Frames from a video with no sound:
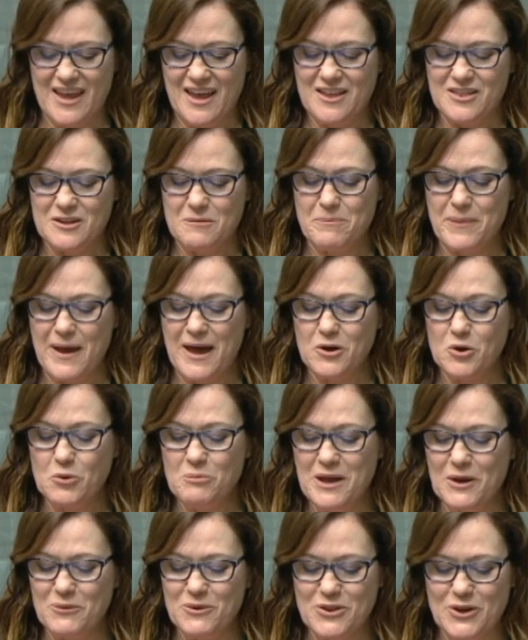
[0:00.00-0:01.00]
The panel
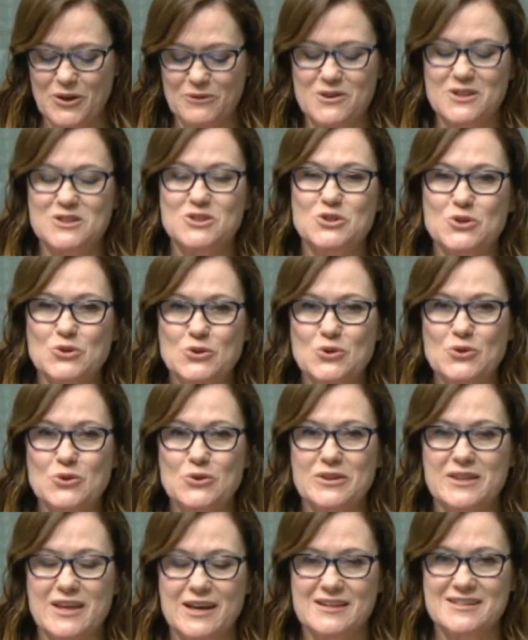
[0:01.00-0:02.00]
met with over
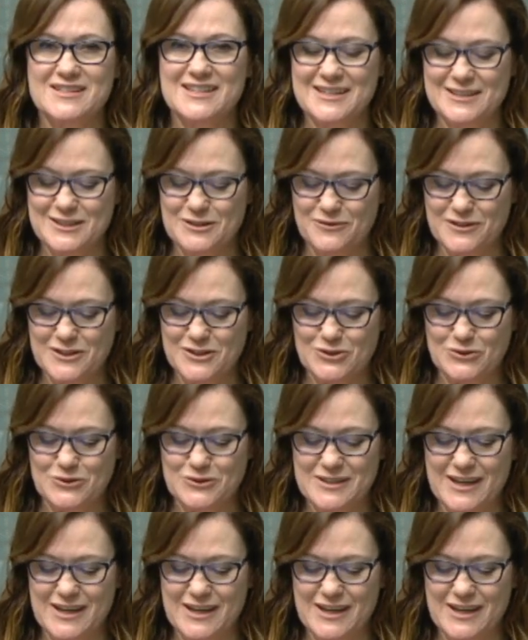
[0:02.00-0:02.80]
2,000 individuals,